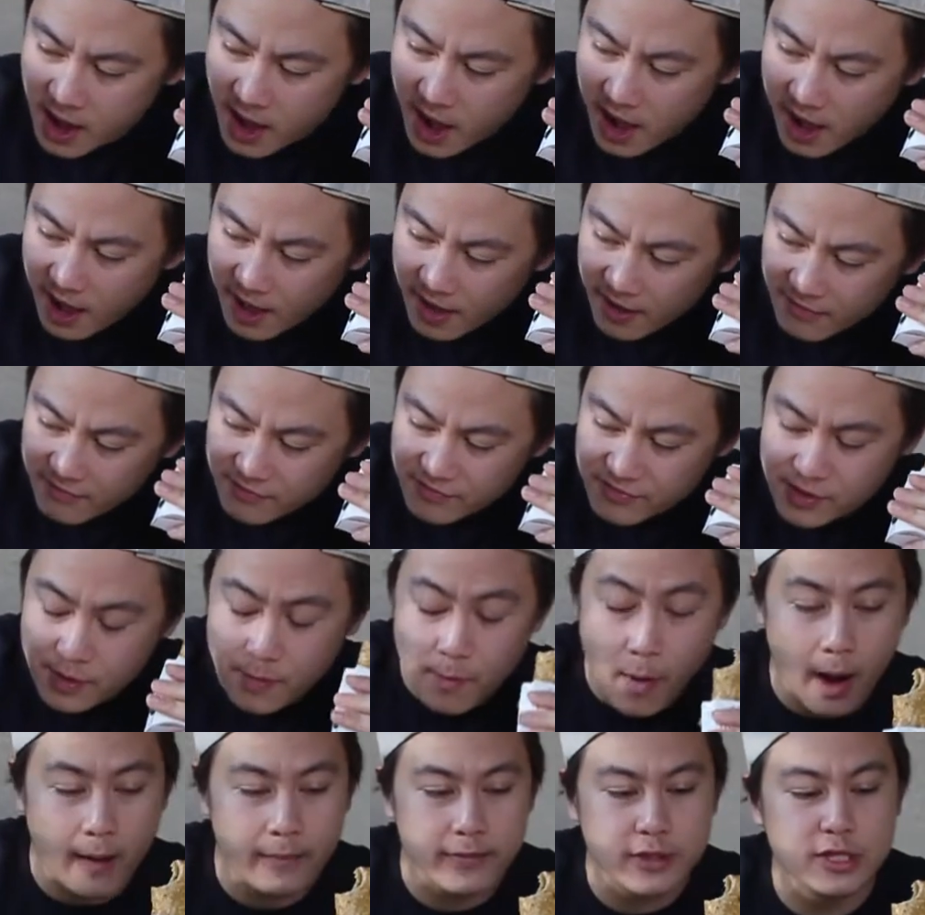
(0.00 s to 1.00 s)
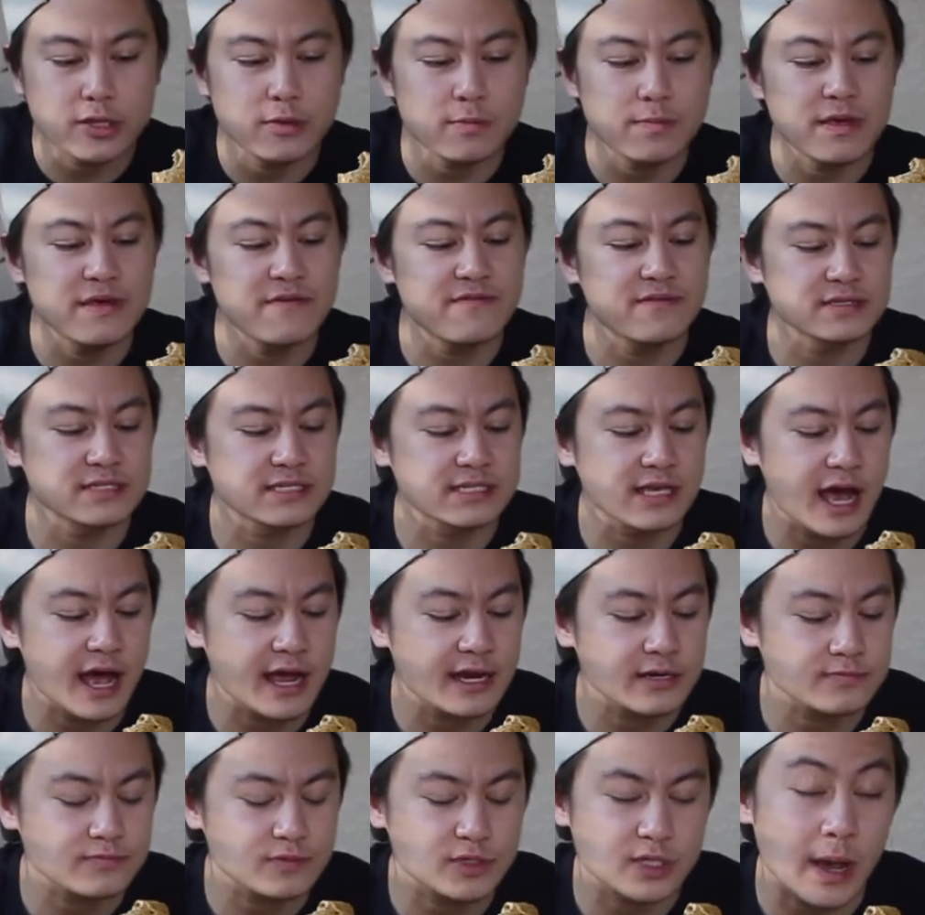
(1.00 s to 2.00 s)
of the barbecue beef
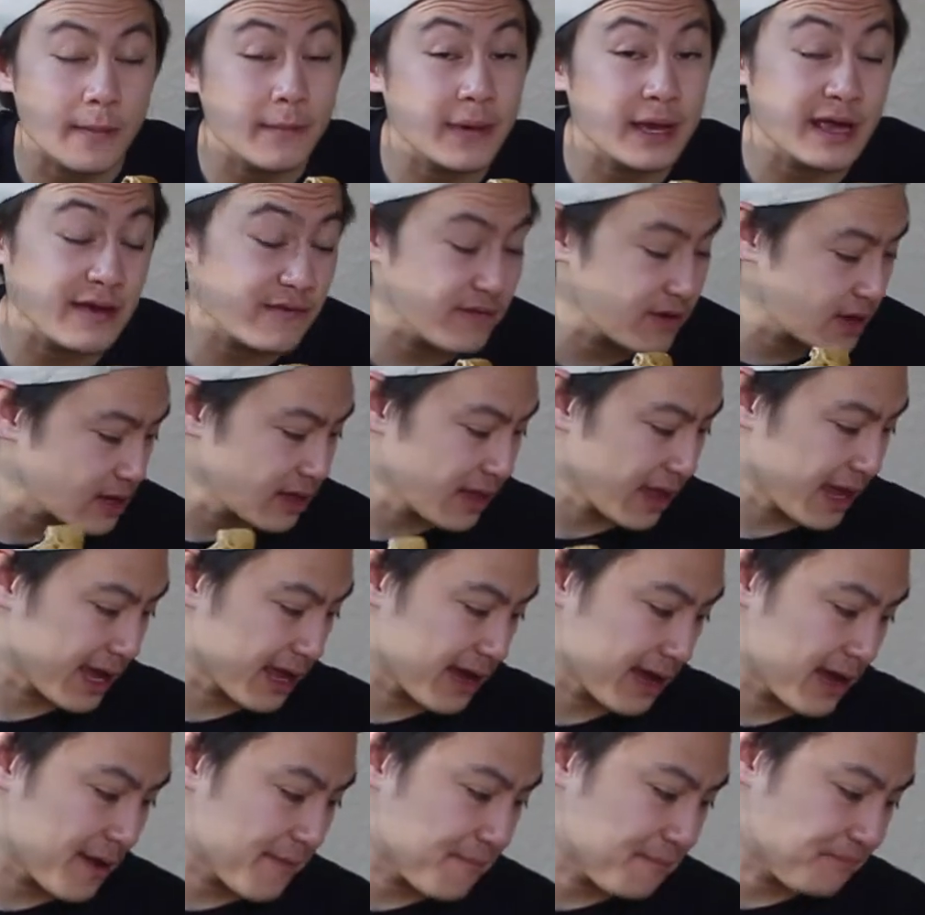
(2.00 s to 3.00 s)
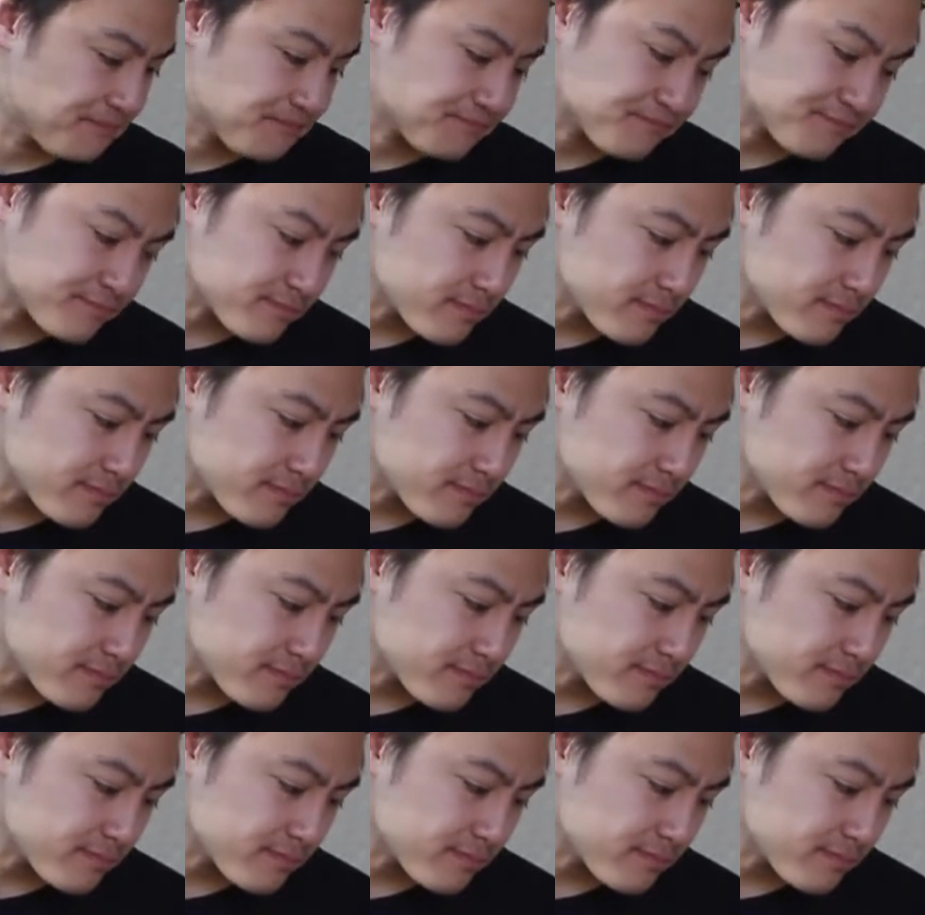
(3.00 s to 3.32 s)
inside. So I'm gonna give it like a,